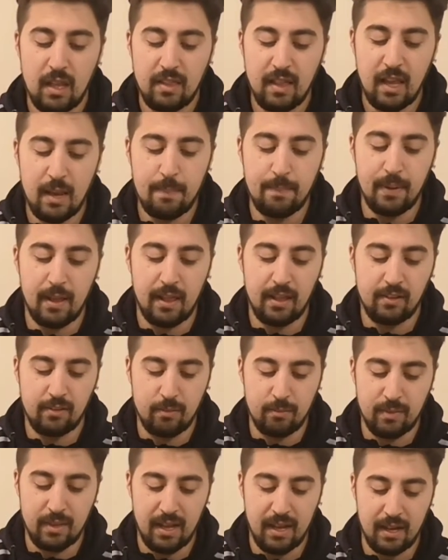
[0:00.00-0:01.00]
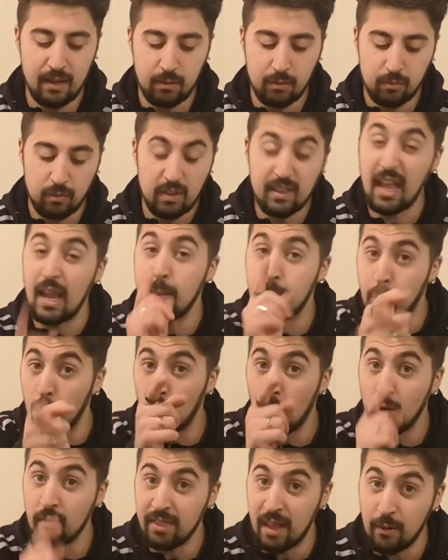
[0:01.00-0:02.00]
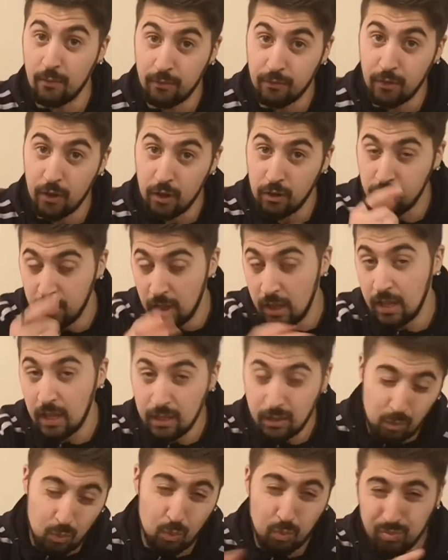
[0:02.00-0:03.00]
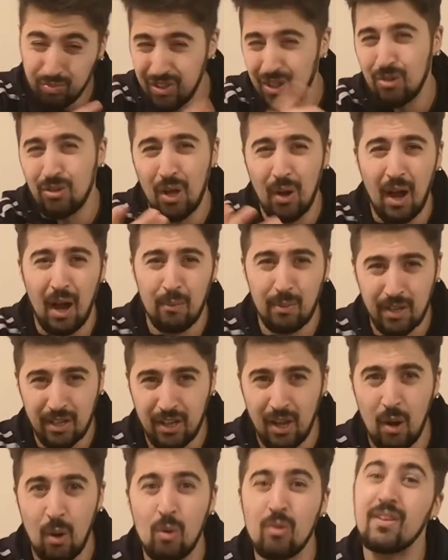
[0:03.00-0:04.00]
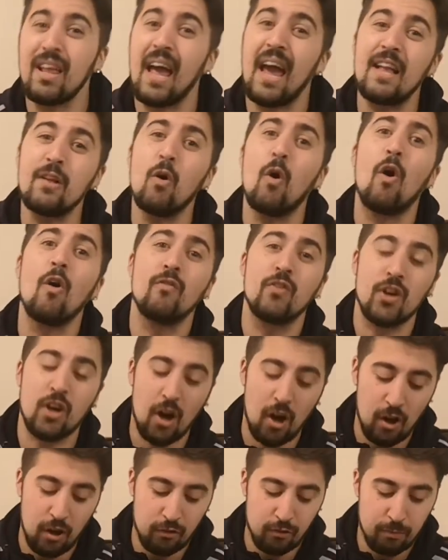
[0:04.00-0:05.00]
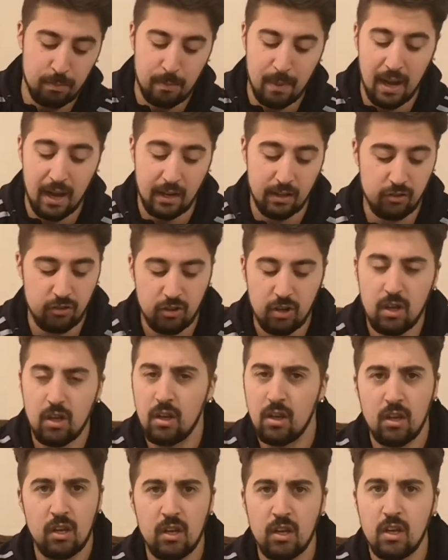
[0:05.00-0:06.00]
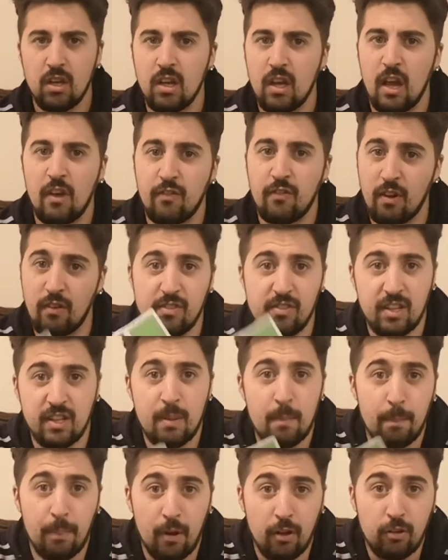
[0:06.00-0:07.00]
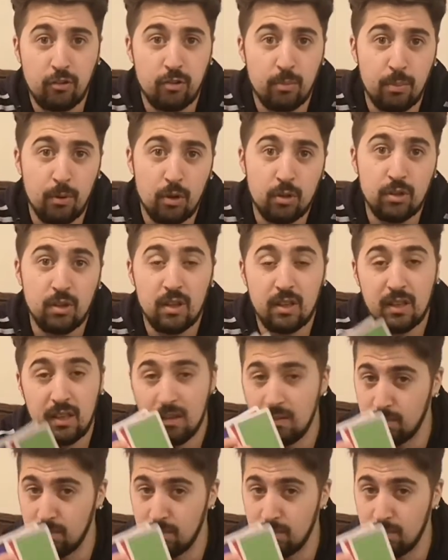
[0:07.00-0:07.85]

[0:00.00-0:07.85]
They place them down. They put one down first, and then you know how it goes. And all the cards match. If you haven't seen Impossible,